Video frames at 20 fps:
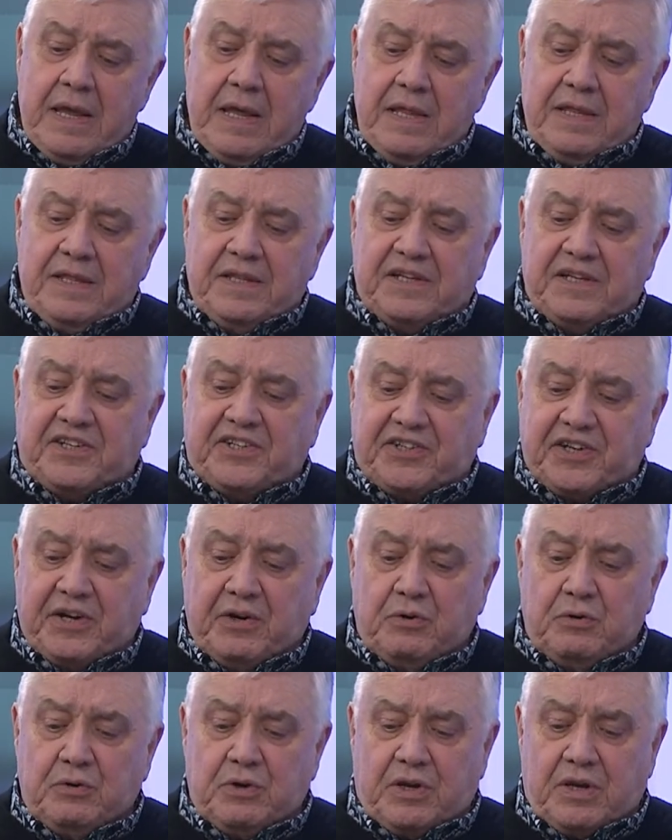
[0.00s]
the
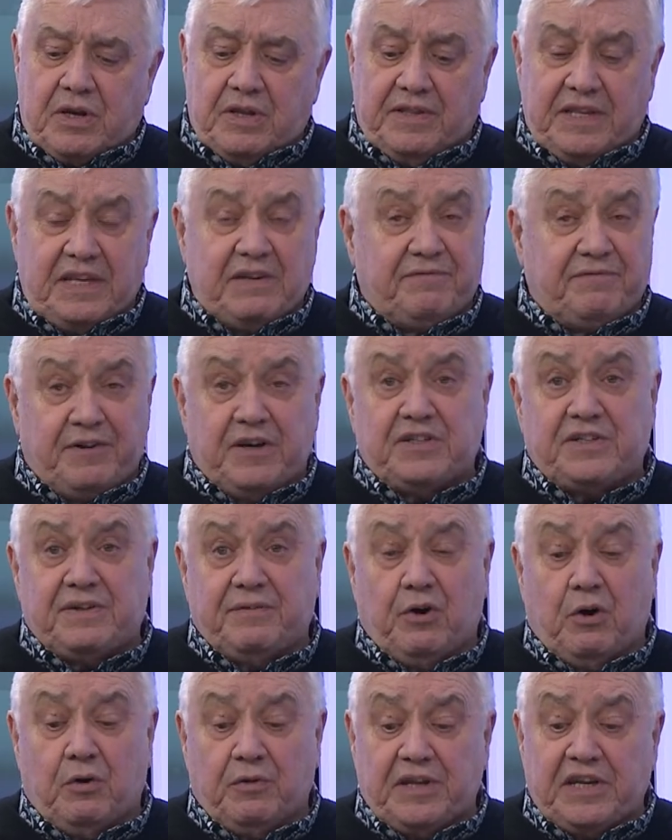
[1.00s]
silk. First of
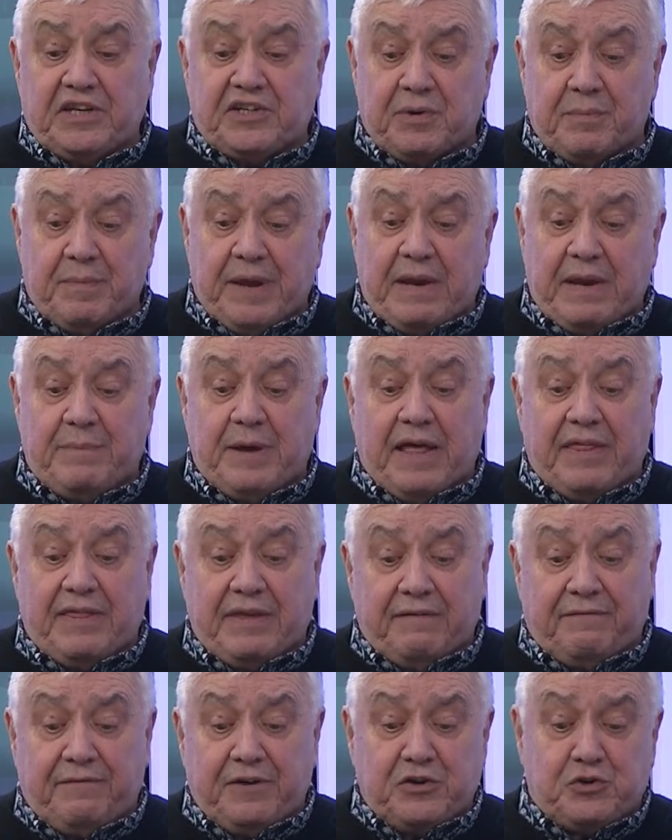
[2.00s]
all, these are made by the
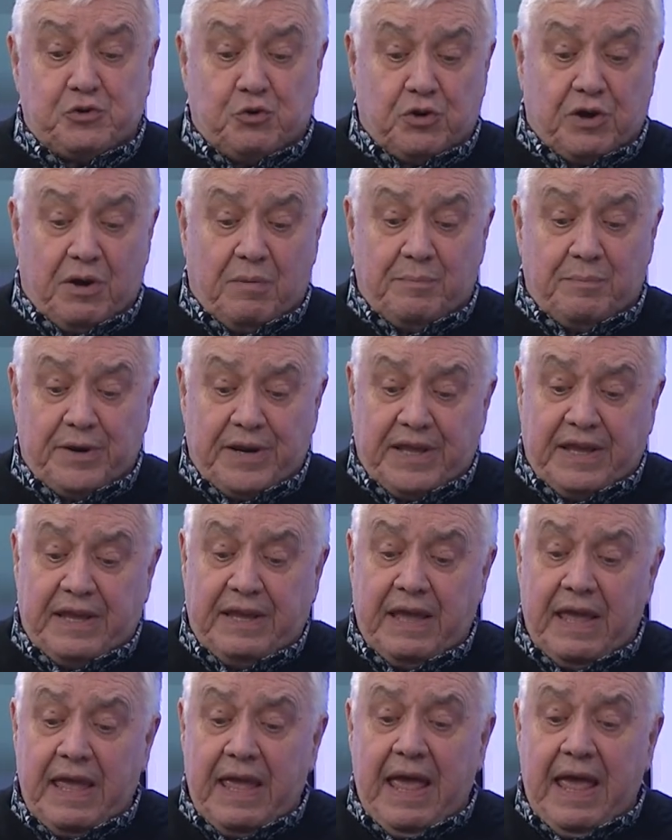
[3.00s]
official company,